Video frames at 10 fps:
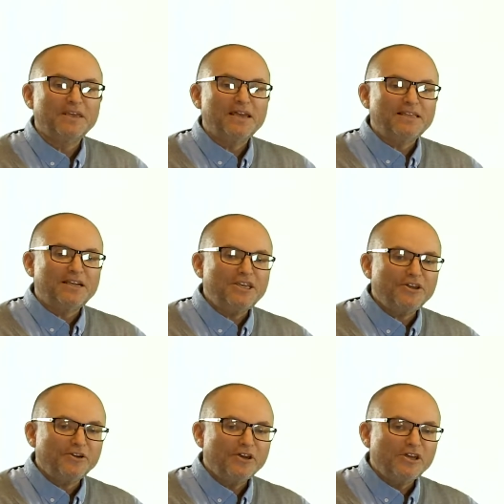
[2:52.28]
And then
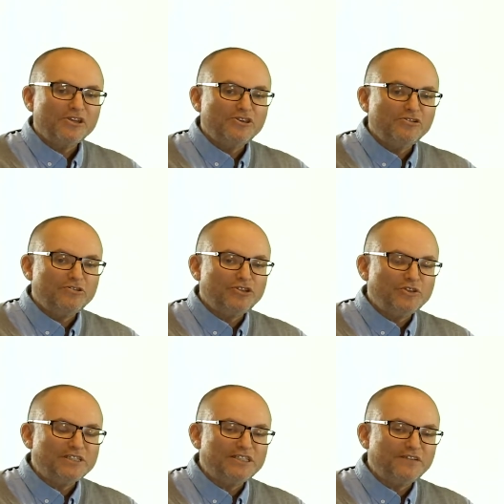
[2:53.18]
here you
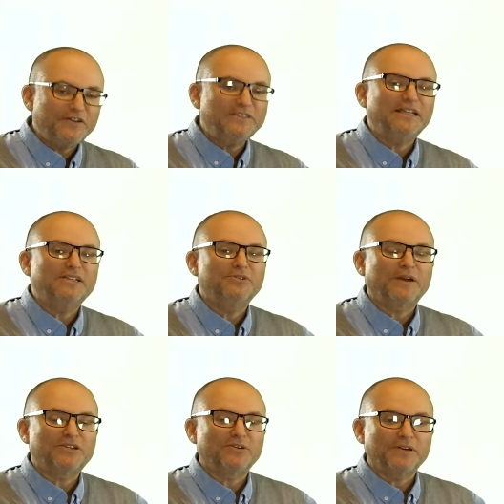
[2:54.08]
choose a different data
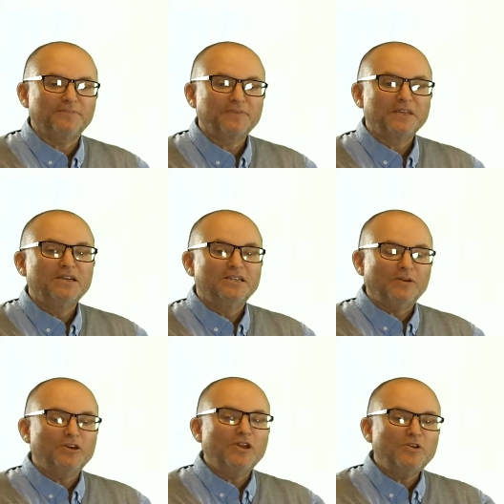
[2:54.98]
directory. Now
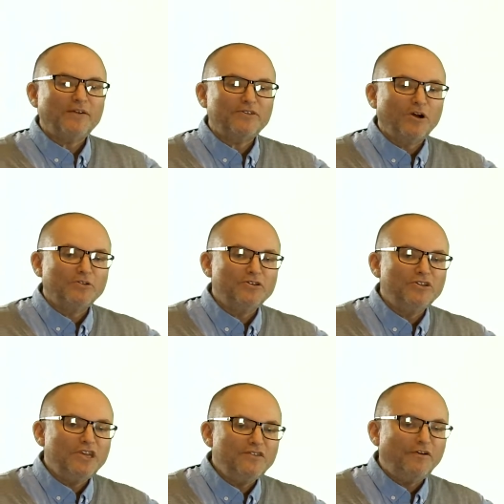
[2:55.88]
you're going to have to go to the
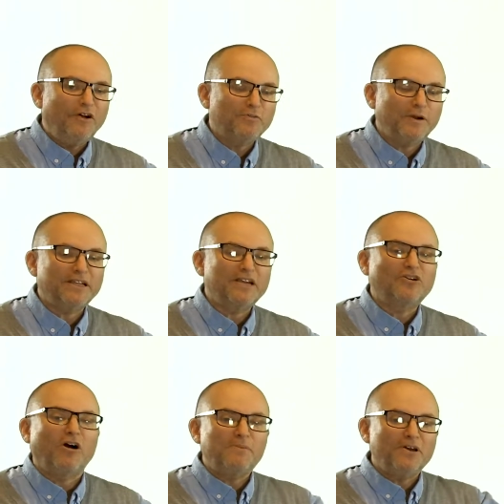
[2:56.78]
default one and
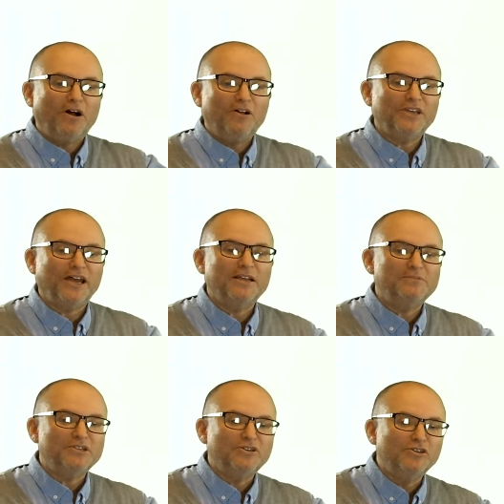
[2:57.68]
copy all the items
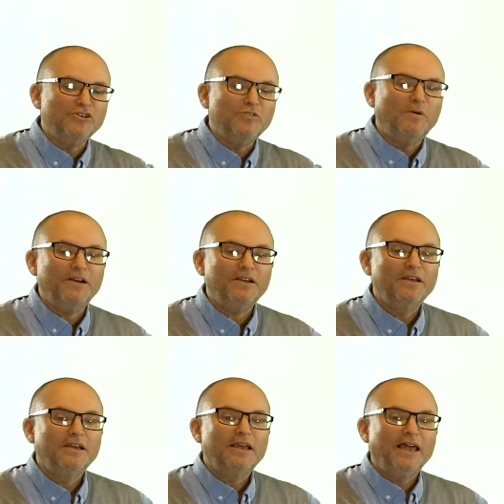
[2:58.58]
into the new one,
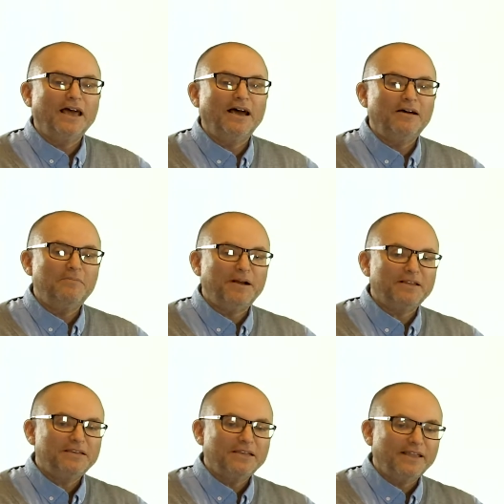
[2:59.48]

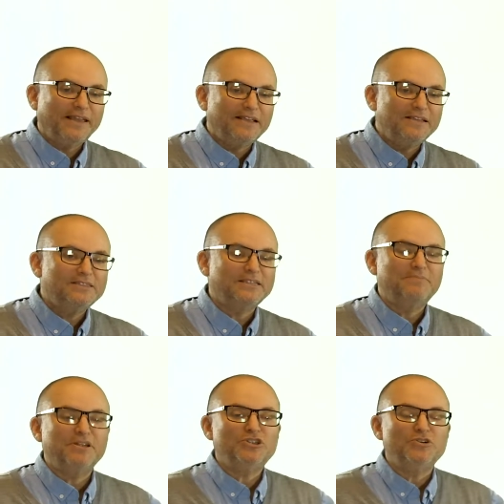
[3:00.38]
but then
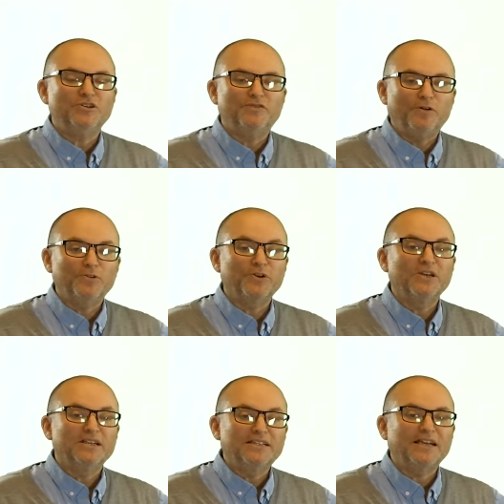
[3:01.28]
simply choose a folder
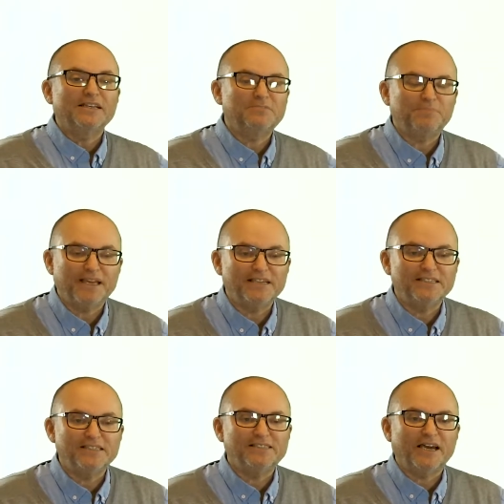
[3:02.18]
that is placed
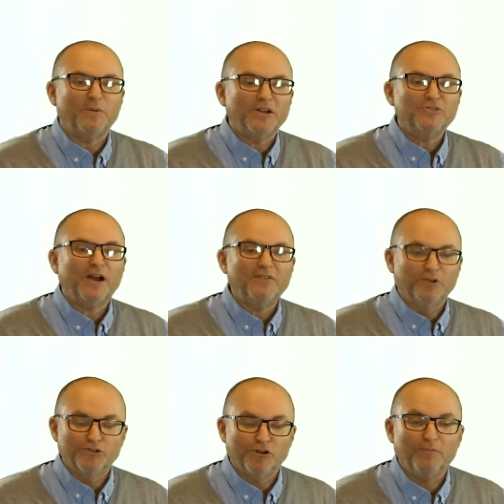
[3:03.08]
inside OneDrive
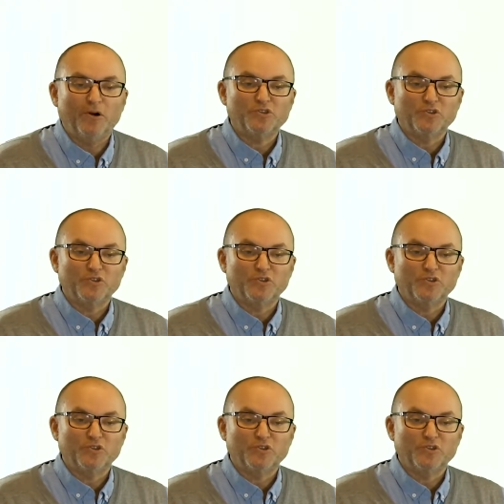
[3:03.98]
or Dropbox